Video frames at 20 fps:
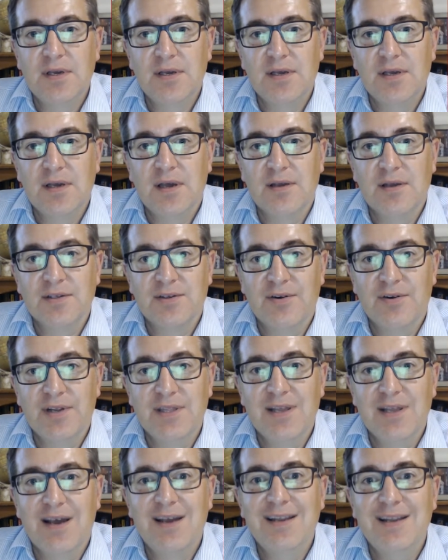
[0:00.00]
sorry,
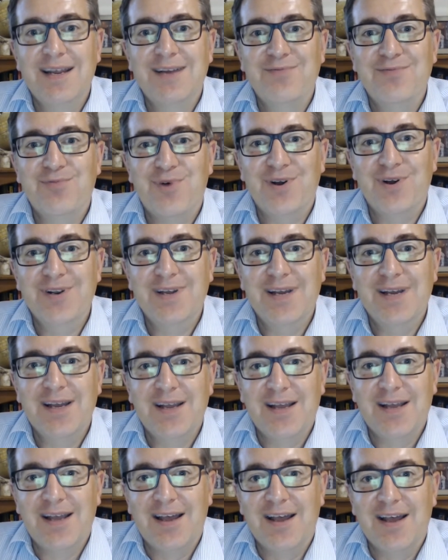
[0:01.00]
9 add 1,
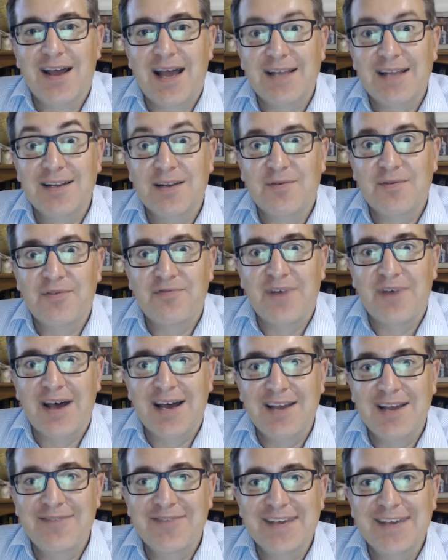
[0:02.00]
add another
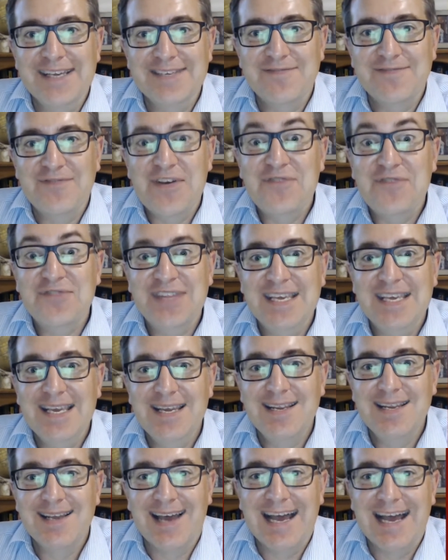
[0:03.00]
5 is 15.
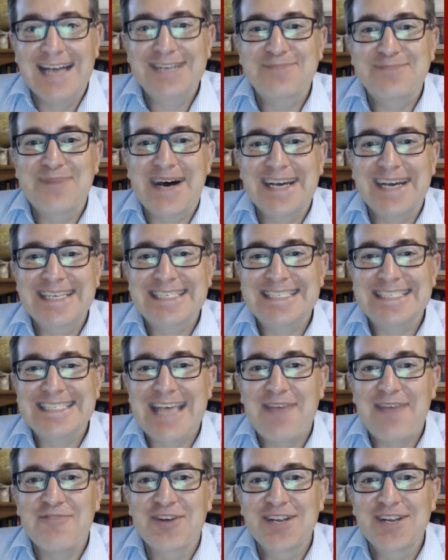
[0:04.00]
Add my
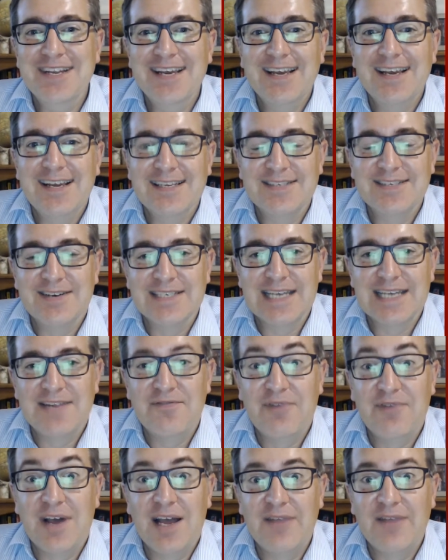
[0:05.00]
7, so that's add
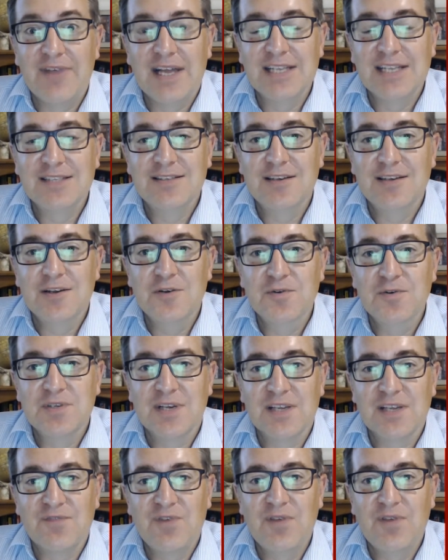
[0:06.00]
5, add 2, so that's
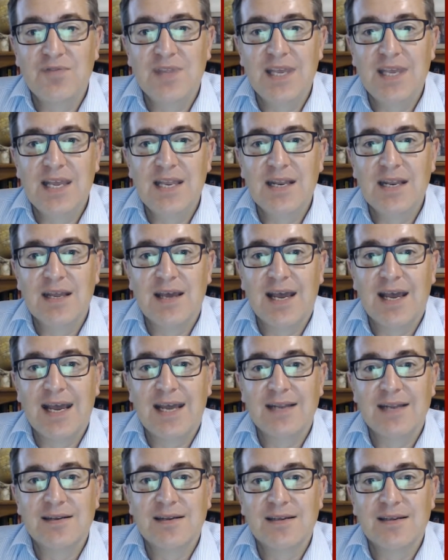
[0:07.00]
15.
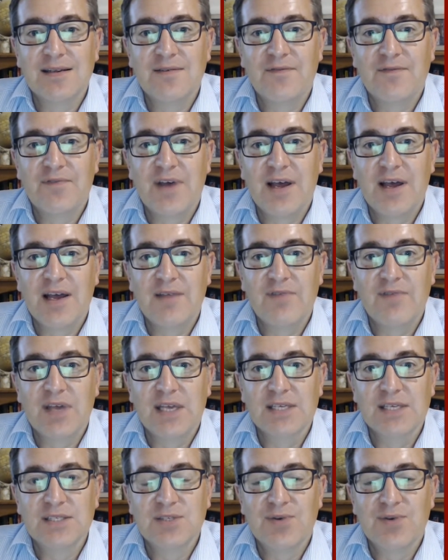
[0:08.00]
Add 5 is
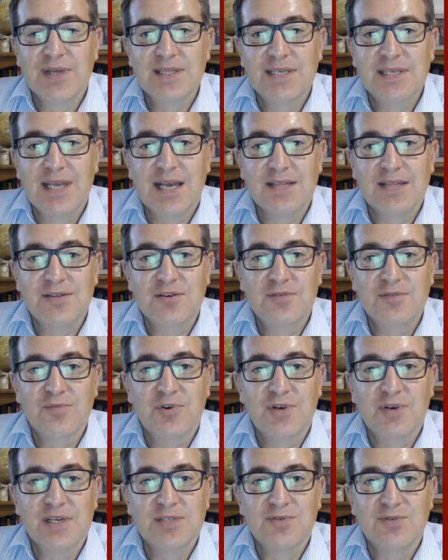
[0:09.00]
20. Add 2 more
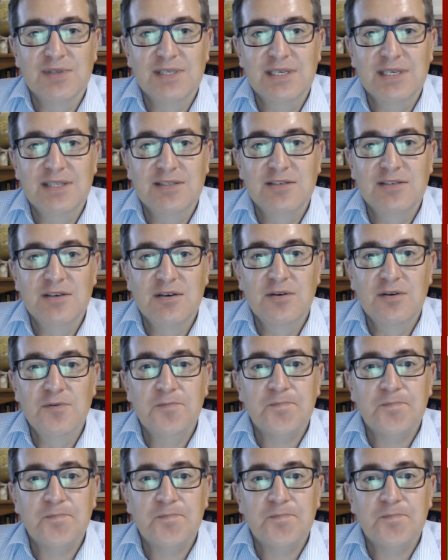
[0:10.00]
is 22.